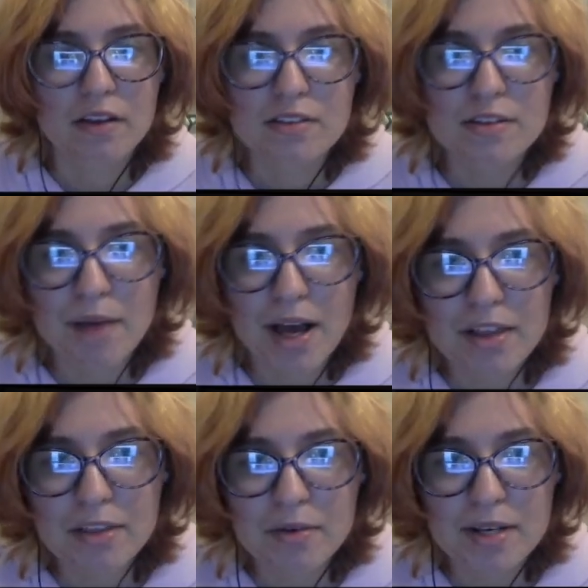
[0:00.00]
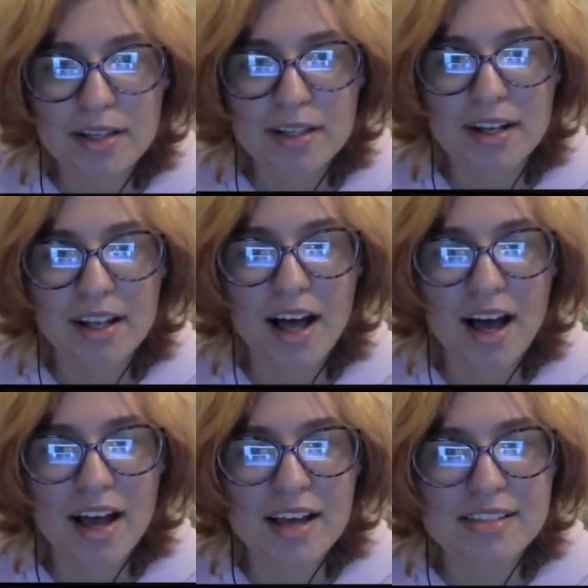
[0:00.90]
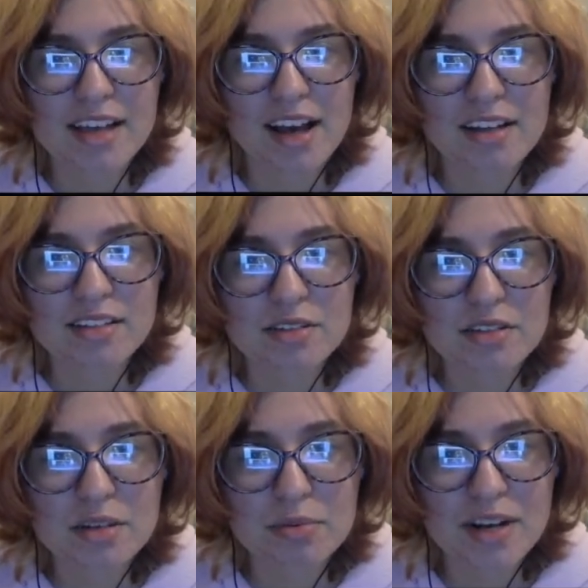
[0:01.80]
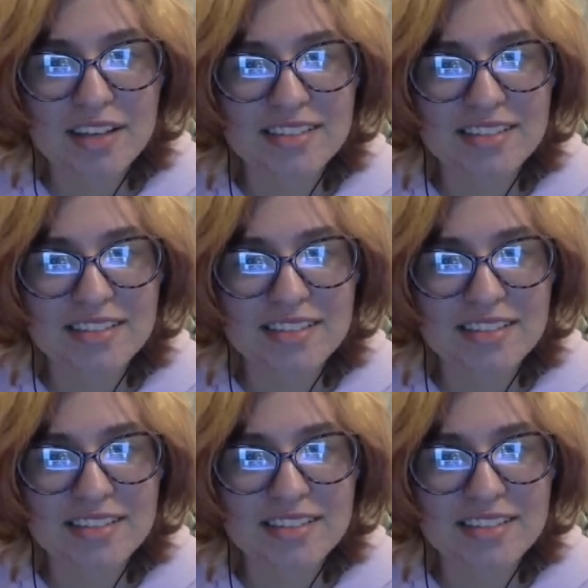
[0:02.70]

To my 3 little eyes, under the present